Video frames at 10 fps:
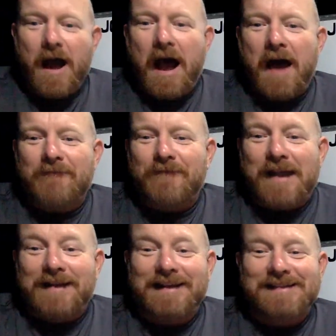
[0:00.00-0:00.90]

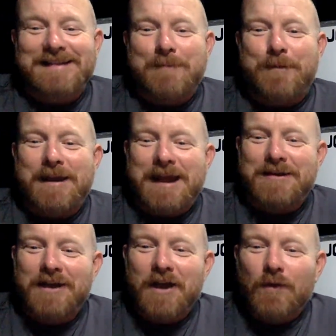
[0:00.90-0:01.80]
Frank is nipping
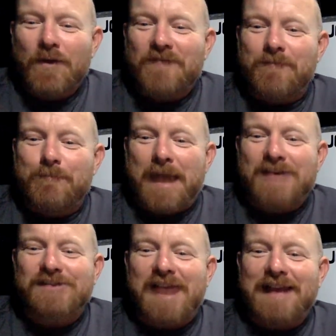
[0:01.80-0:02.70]
in with
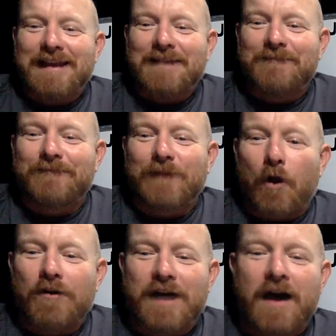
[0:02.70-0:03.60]
Better Sailing in
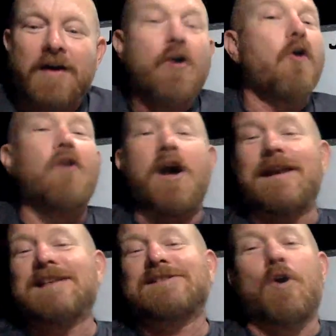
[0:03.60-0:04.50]
Florida. All right,
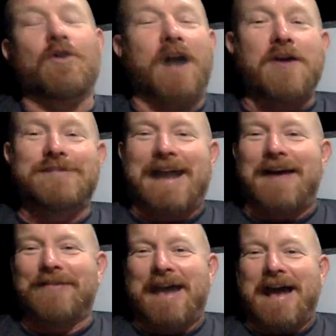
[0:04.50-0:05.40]
let's not go
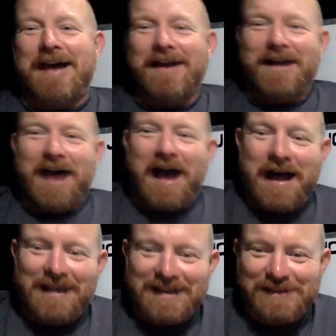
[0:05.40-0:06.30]
down there.
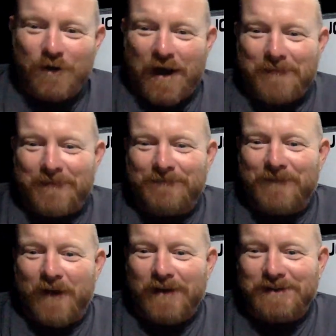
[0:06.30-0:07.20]
Let's not have a
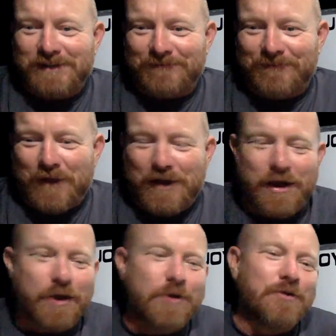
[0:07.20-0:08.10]
fight for
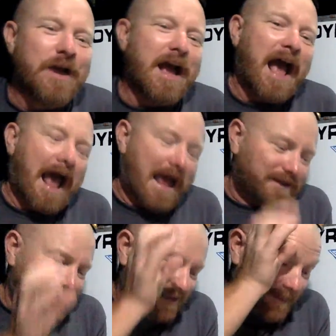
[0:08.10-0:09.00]
who
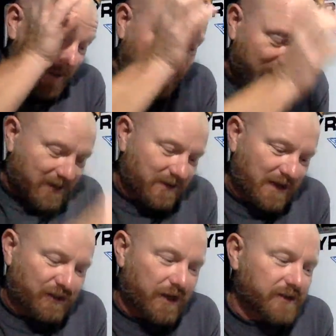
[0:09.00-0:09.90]
has the best
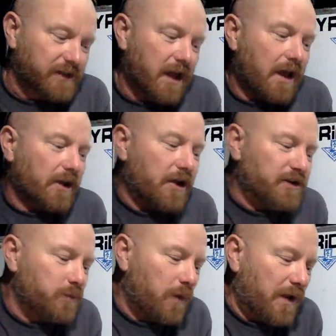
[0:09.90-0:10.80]
conditions,
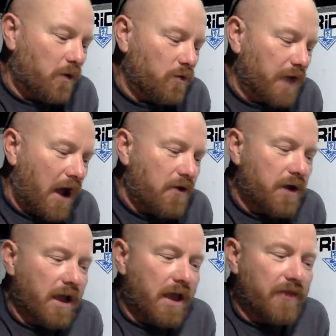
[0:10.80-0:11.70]
because we all know
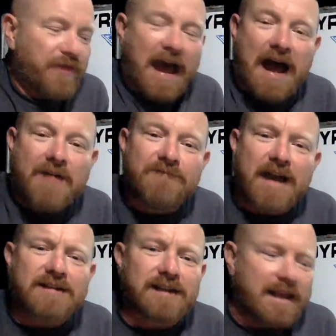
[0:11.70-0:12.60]
that
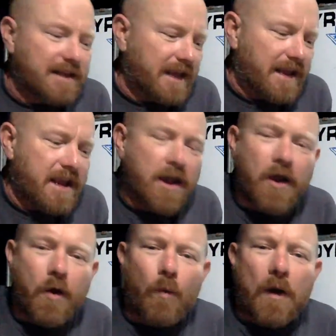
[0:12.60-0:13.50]
Vasiliki
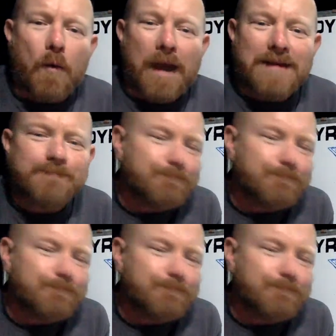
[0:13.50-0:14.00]
will win.